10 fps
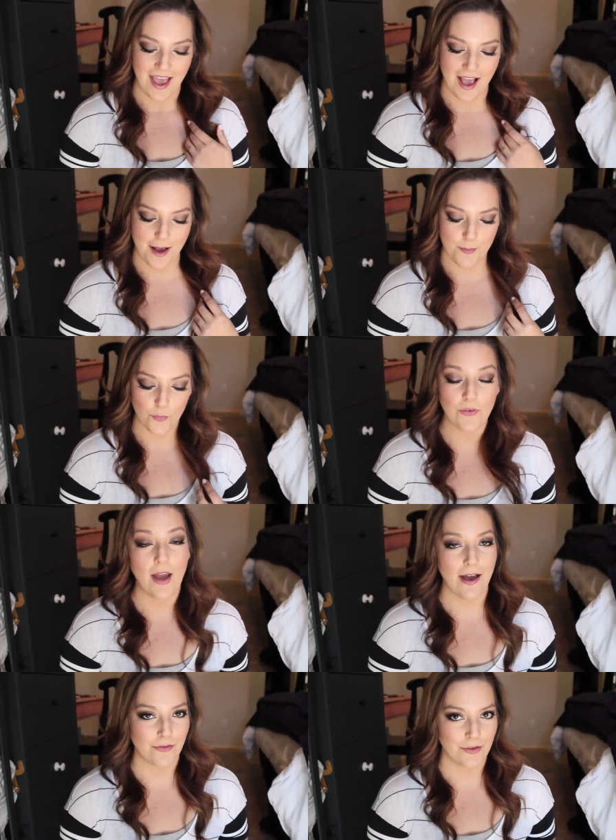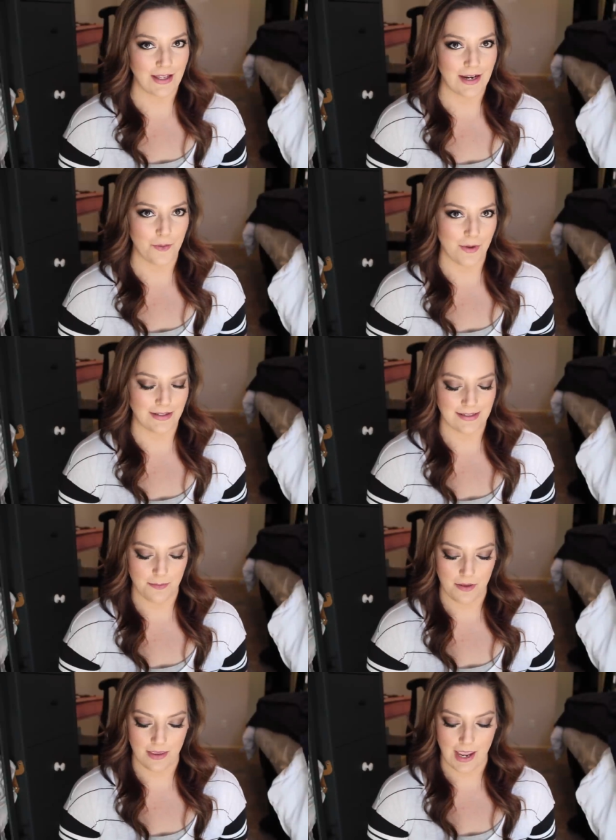Um, we have only had it once in the
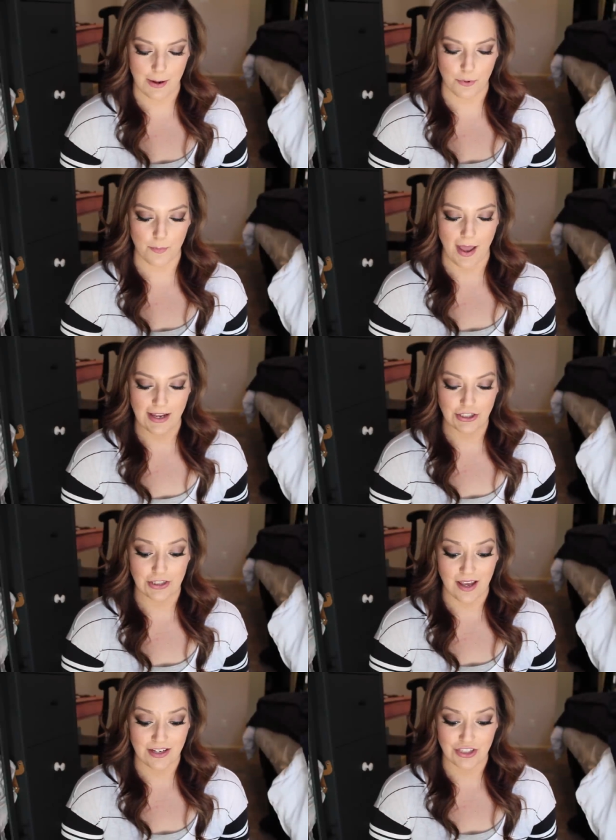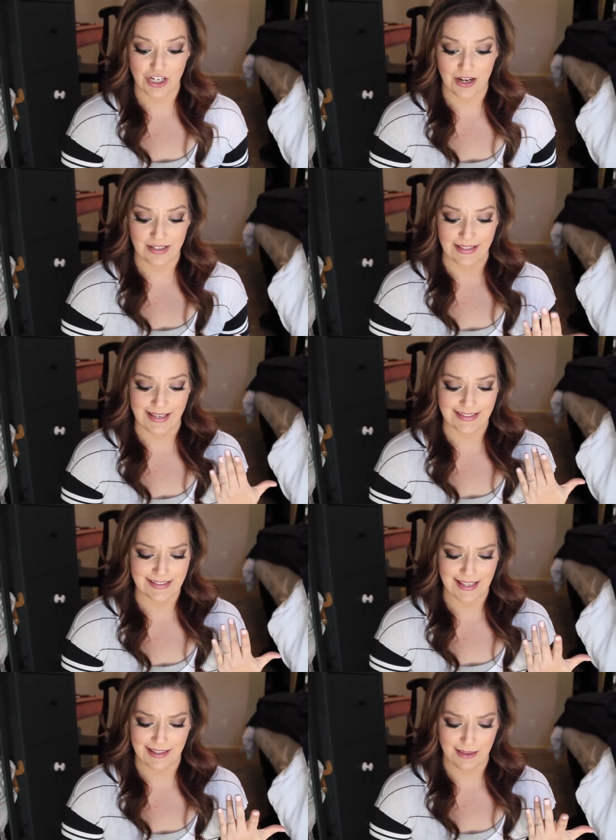month of April, but I just thought I'd share it in case
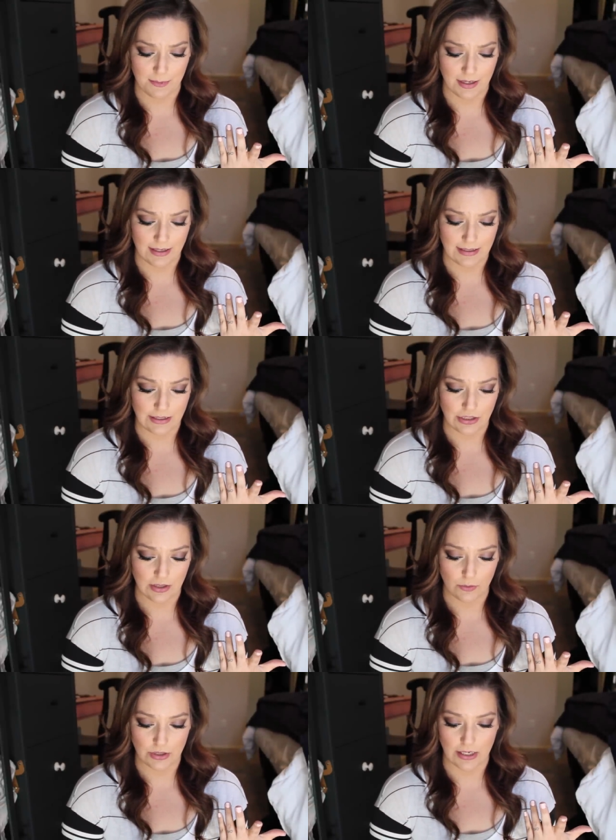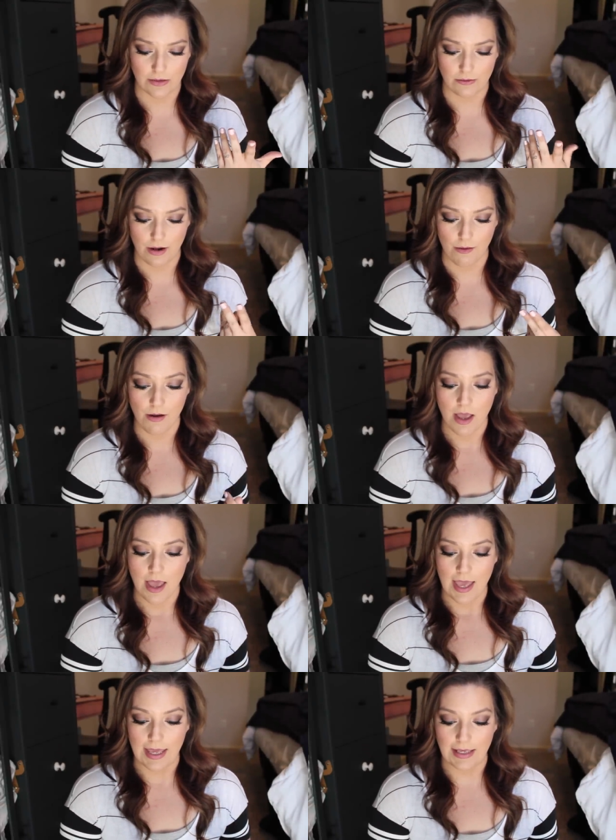it's like limited edition, which I don't know.
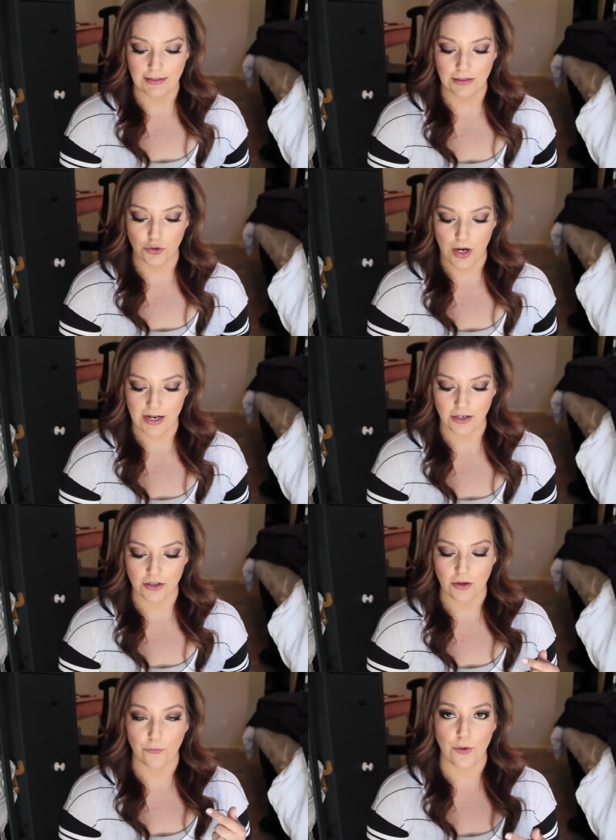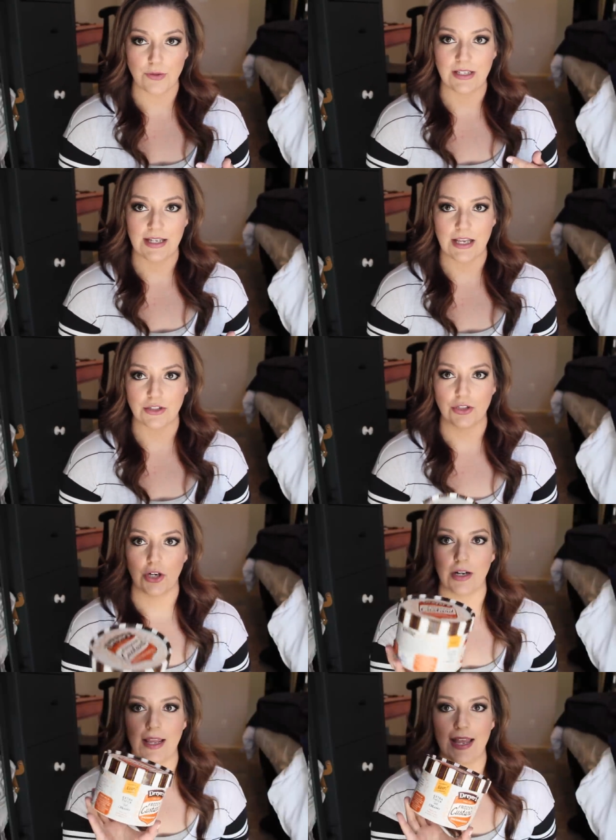It is the Dreyer's Frozen
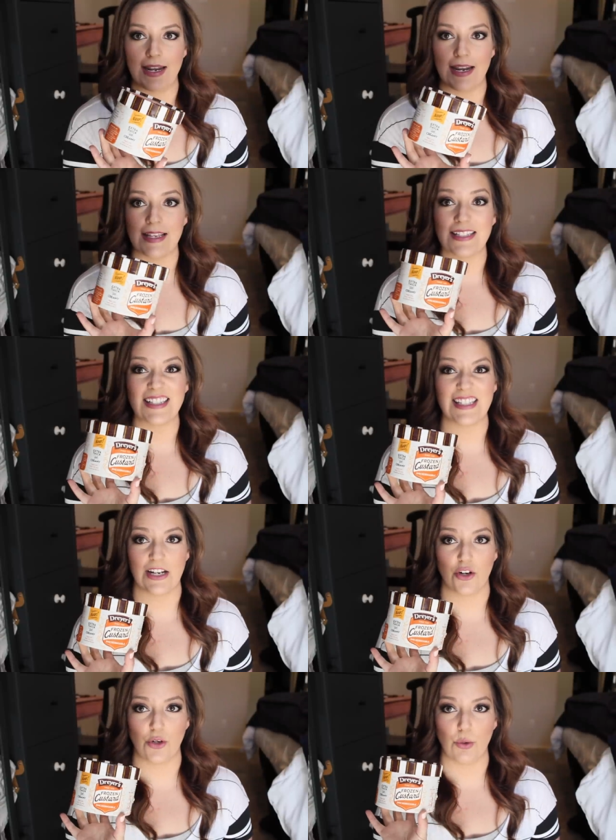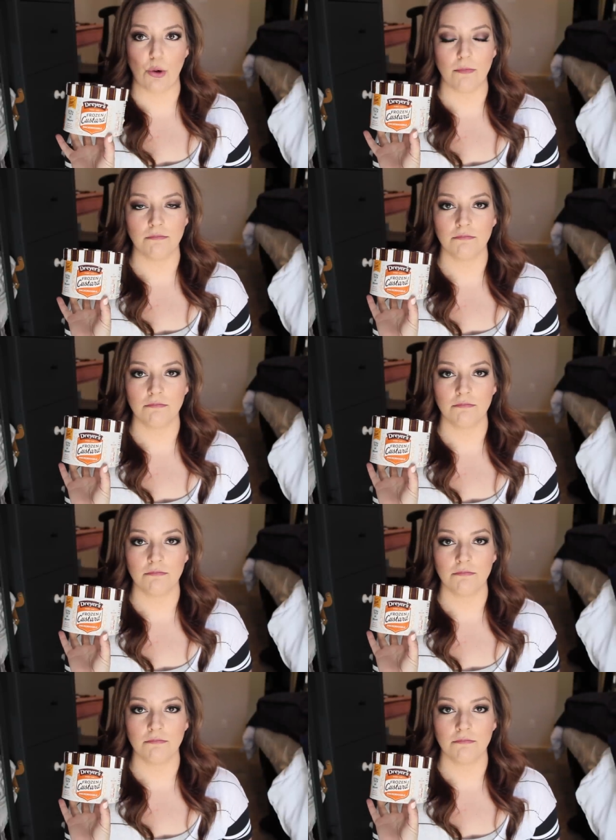Custard in Snickerdoodle.